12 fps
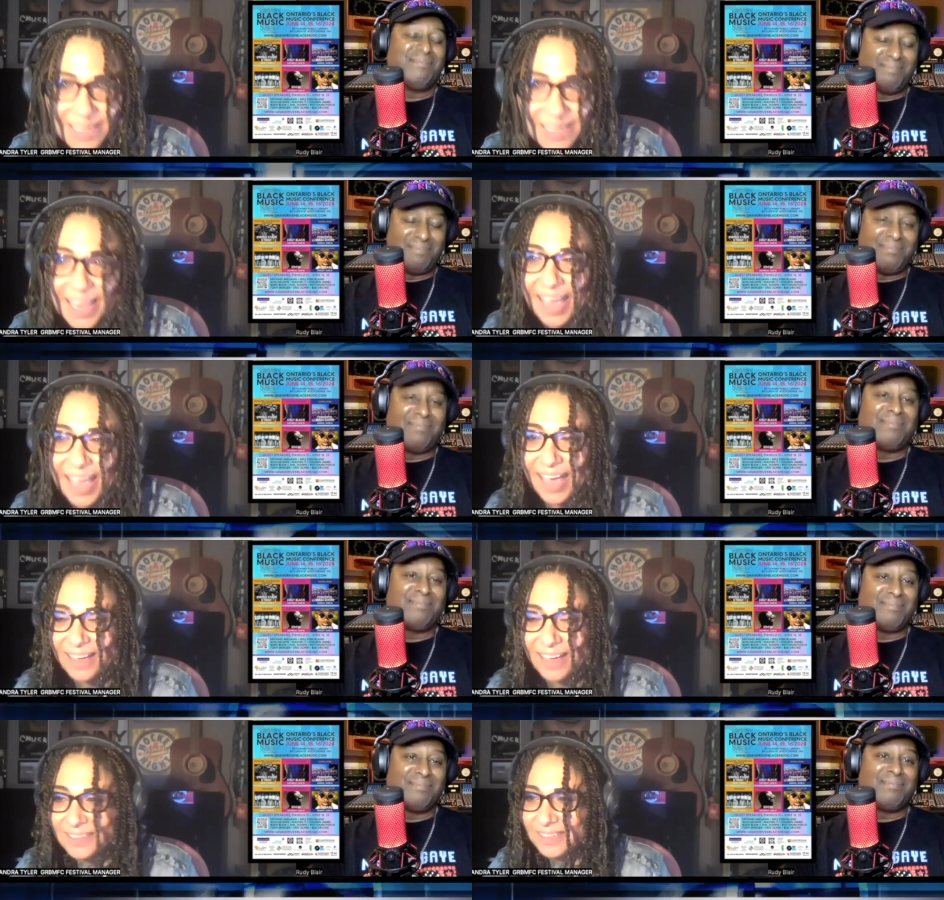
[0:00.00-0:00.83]

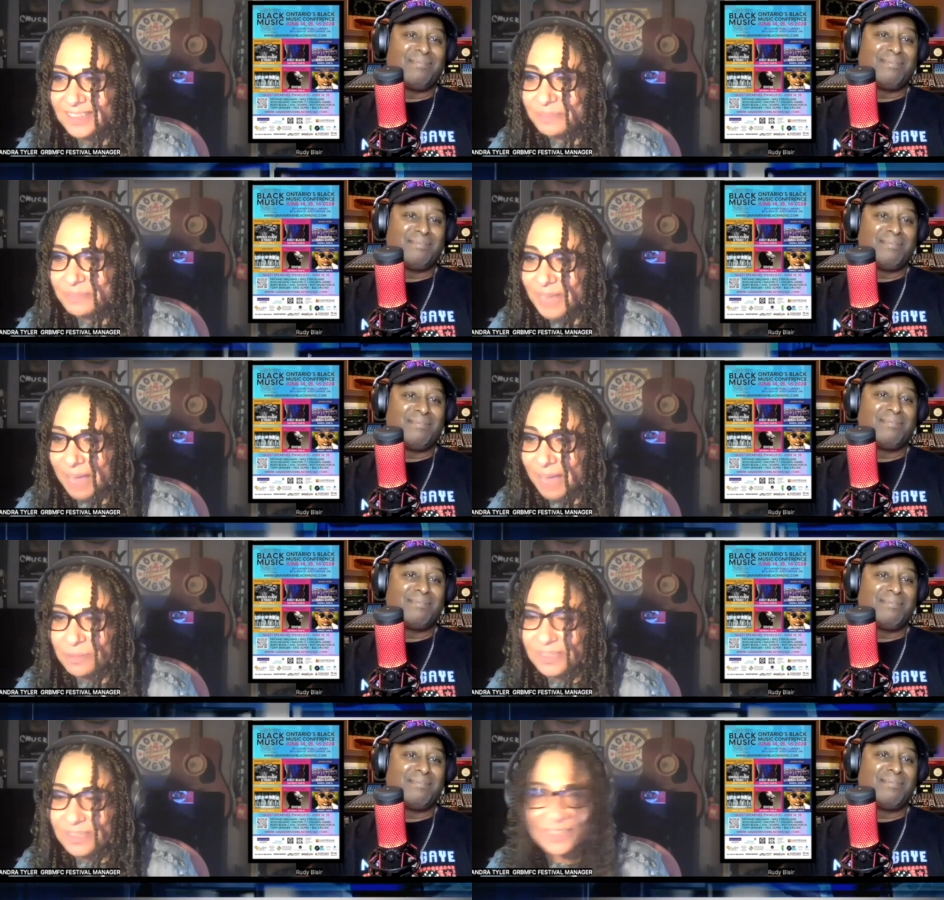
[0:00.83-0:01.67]
Speaker 1: and be able
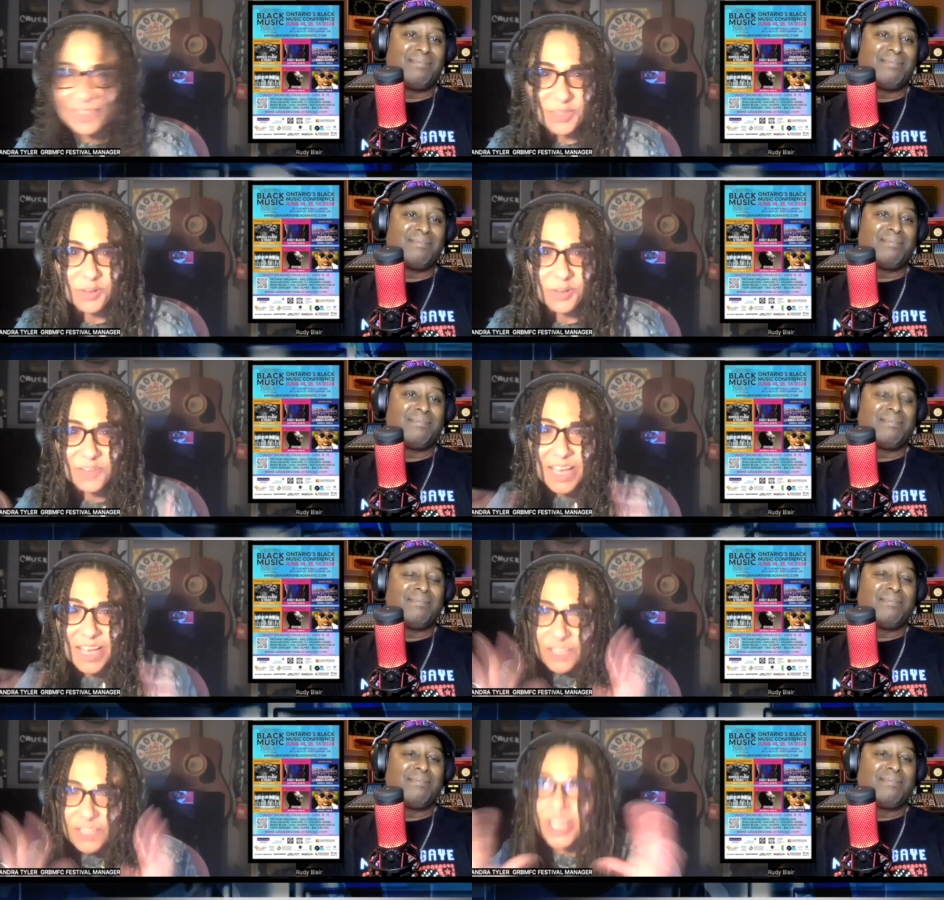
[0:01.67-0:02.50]
to sort of
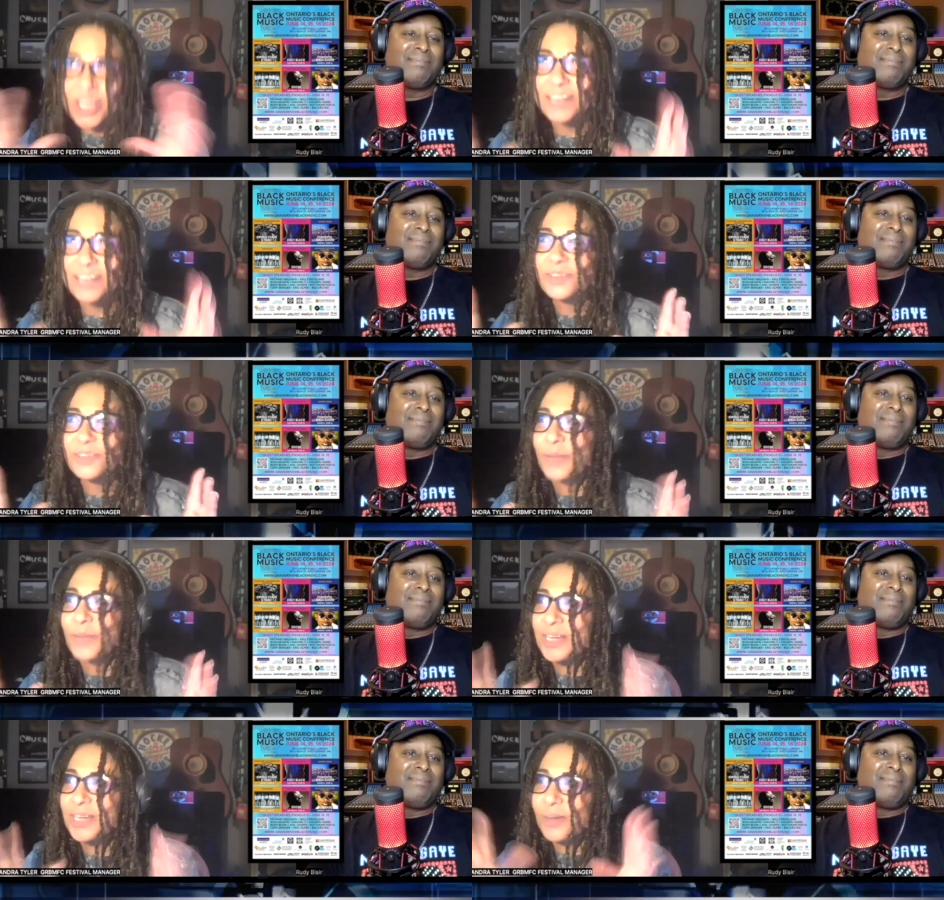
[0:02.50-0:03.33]
change the
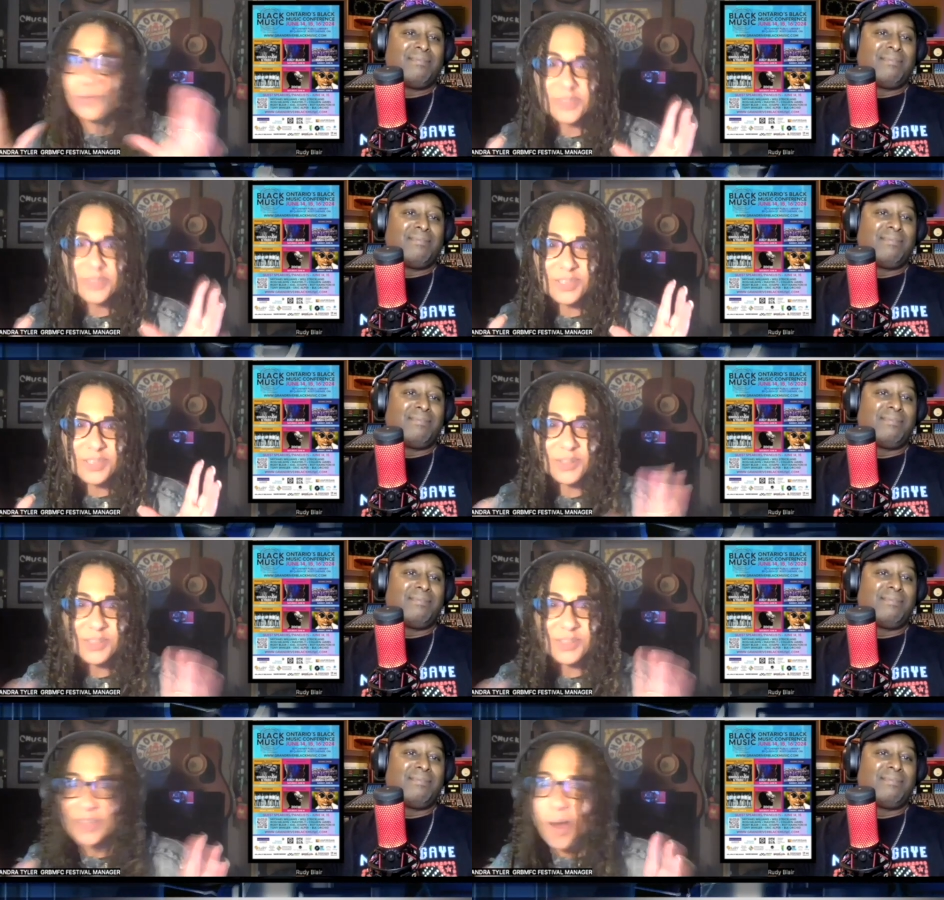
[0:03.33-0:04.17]
windows to look
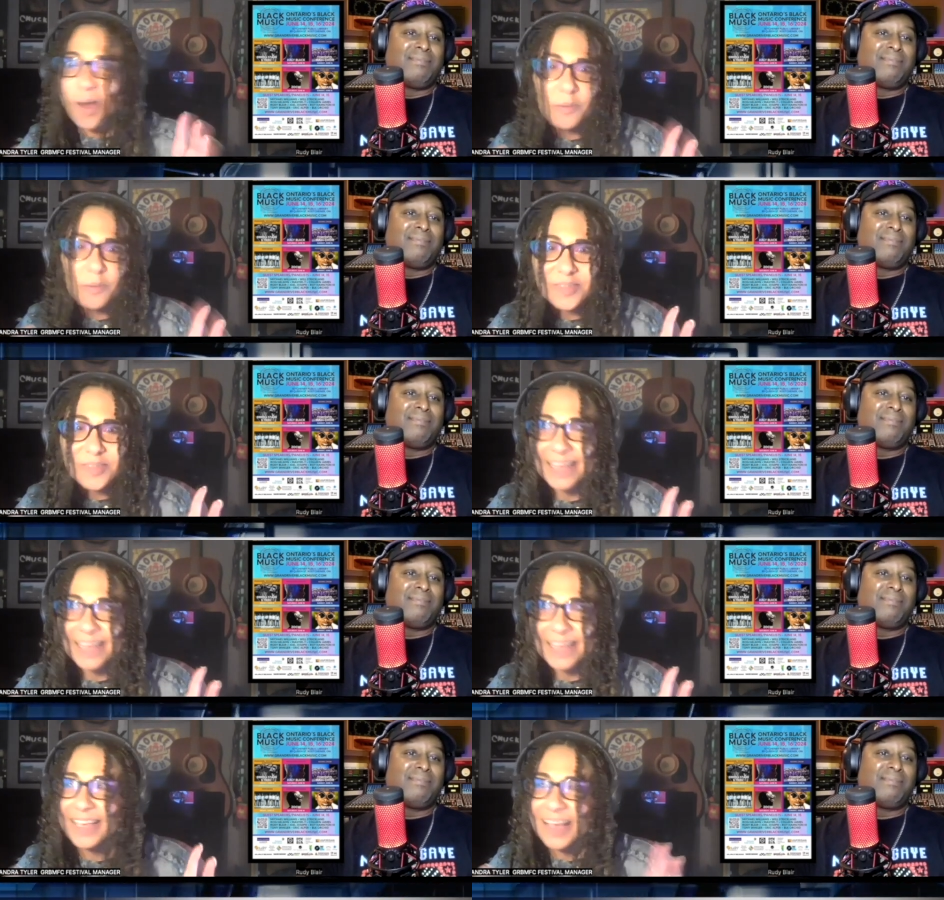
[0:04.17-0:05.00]
almost like
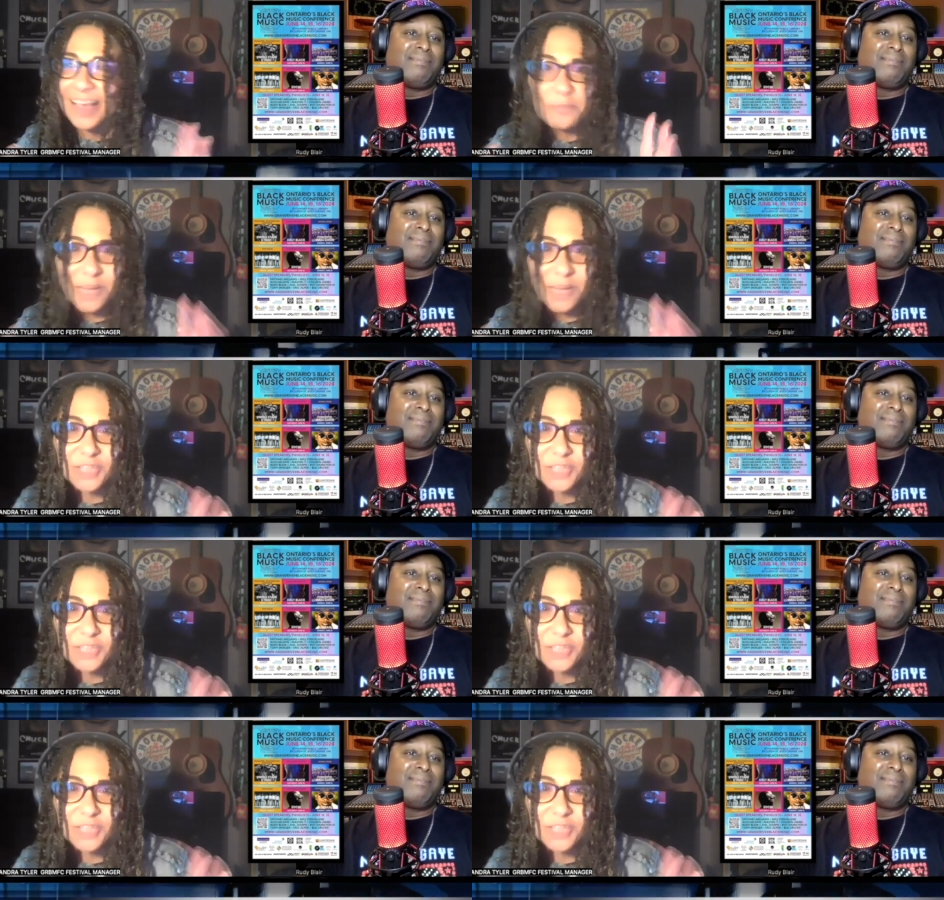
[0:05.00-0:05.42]
much